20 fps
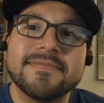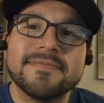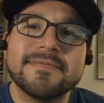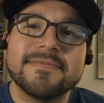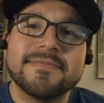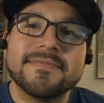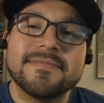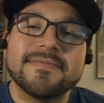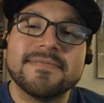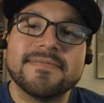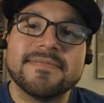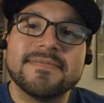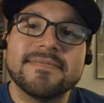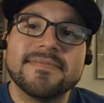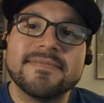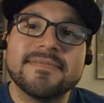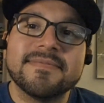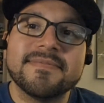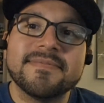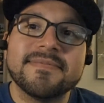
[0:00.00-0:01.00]

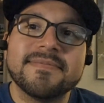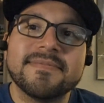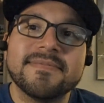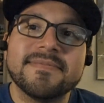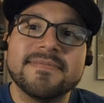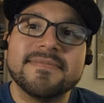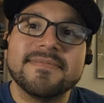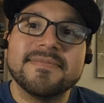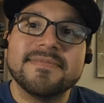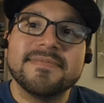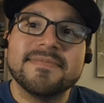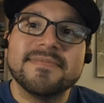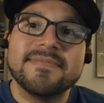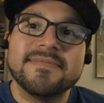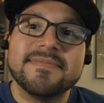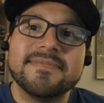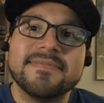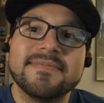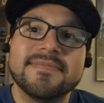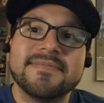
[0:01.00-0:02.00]

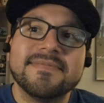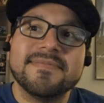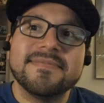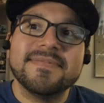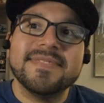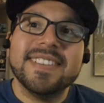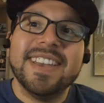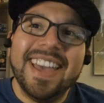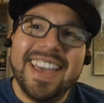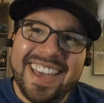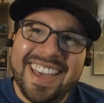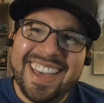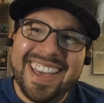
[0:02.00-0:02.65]
[no speech]